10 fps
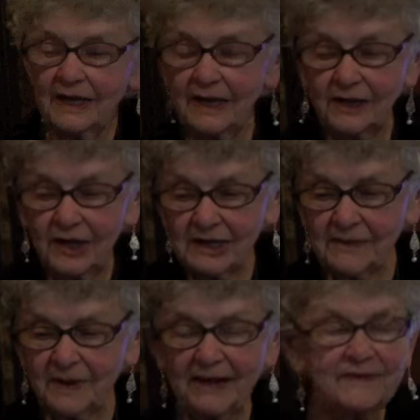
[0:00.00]
Along
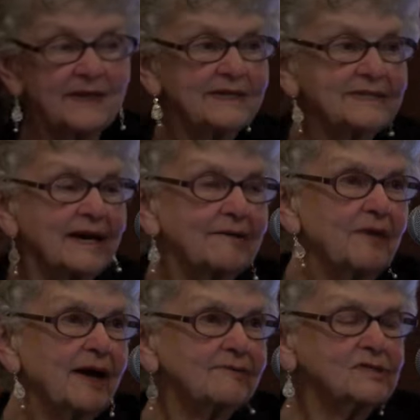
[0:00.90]
about that
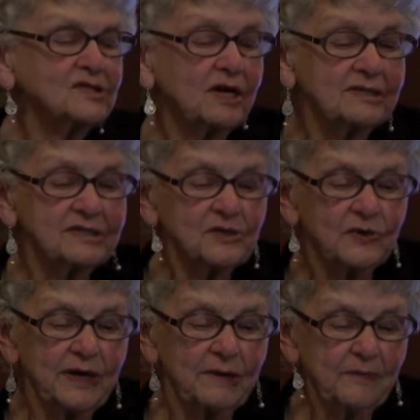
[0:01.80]
time, I was also
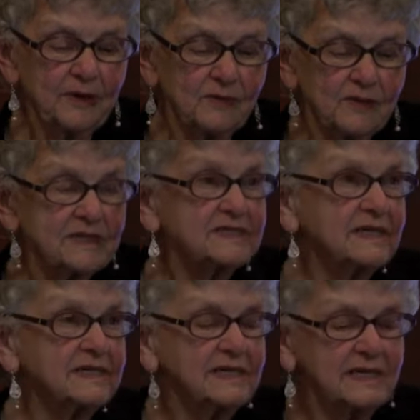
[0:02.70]
helping with
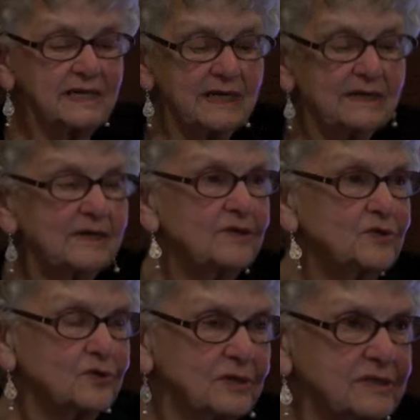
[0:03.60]
Sunday
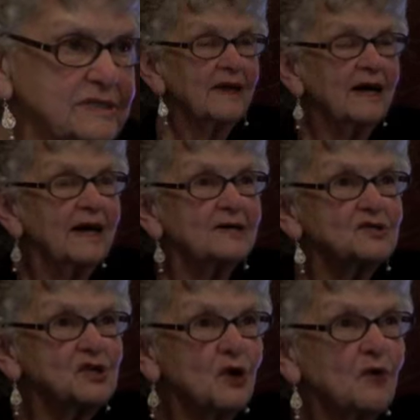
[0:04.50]
tours.
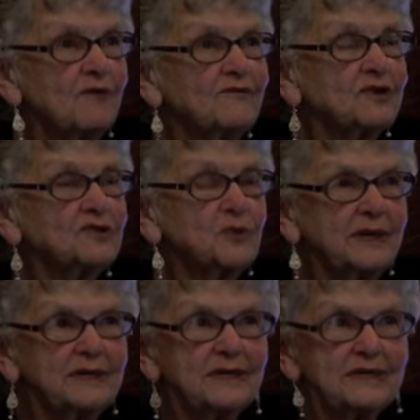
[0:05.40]
So for
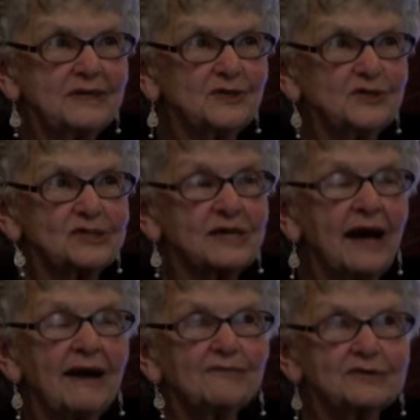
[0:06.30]
20 years,
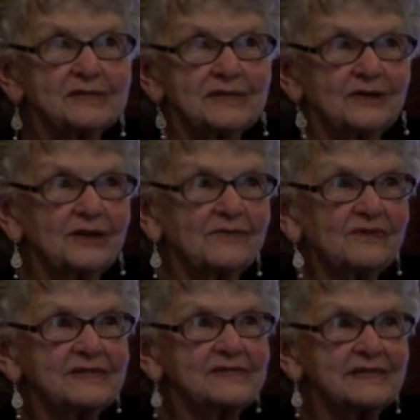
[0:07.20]
I was here
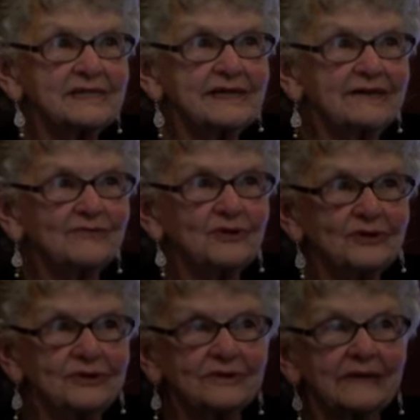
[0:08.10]
every Sunday
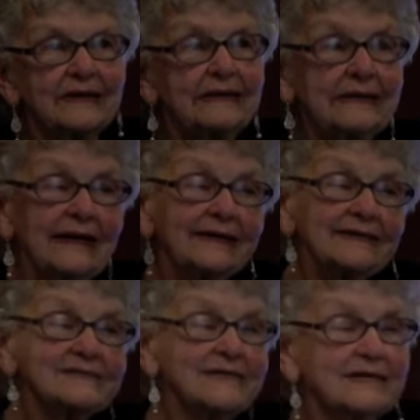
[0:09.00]
afternoon. And I
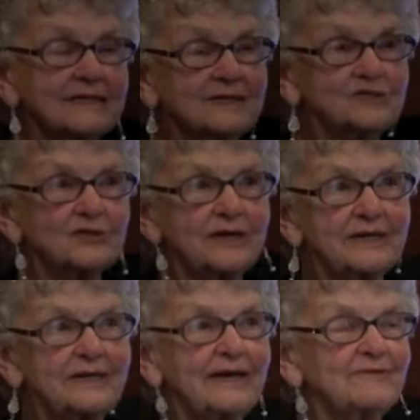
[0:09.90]
guess that tells you I
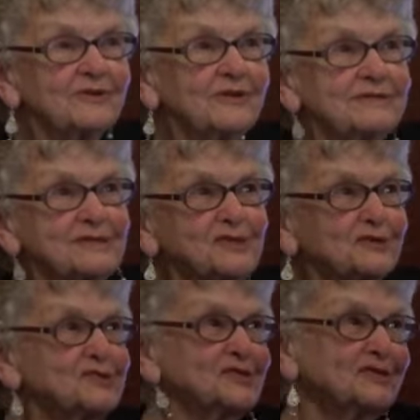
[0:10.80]
didn't have a great
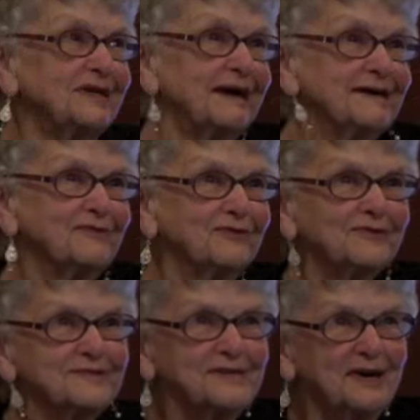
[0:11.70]
social life.
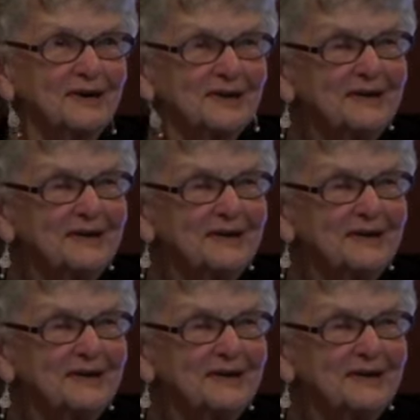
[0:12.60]
So,